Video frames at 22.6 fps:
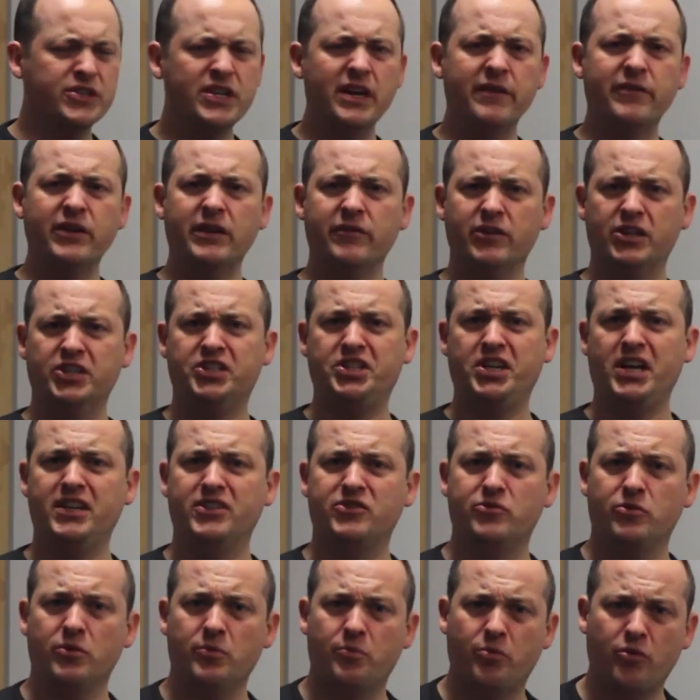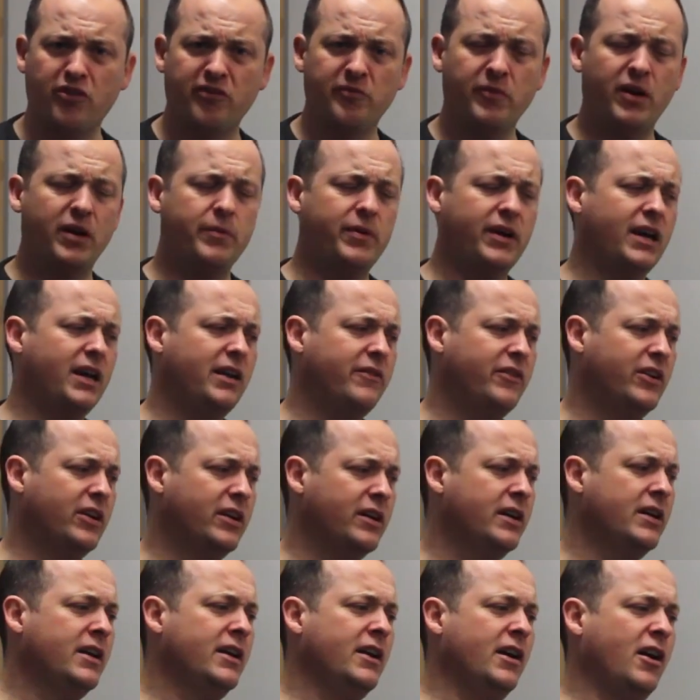I was never given a chance to improve my
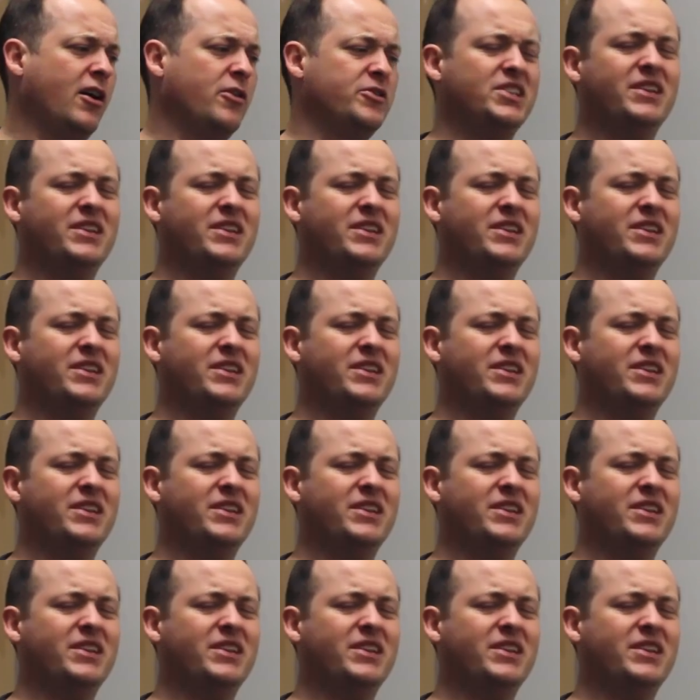behaviour.